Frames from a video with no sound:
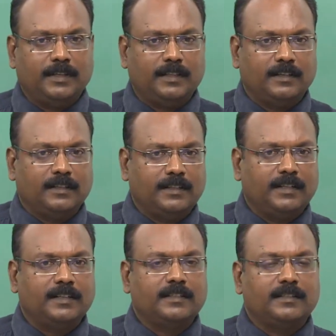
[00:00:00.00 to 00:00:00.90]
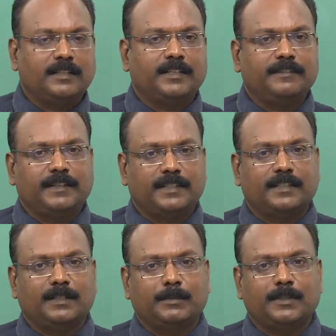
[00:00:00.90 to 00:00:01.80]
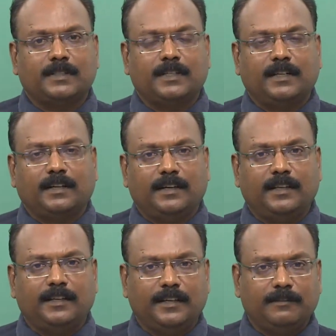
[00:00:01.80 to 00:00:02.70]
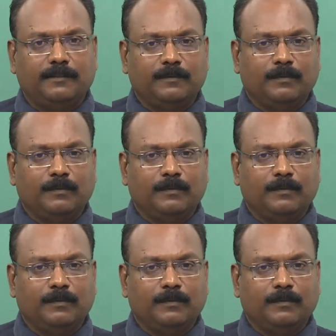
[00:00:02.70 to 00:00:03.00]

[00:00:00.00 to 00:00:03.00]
and the other illustrative examples that I gave,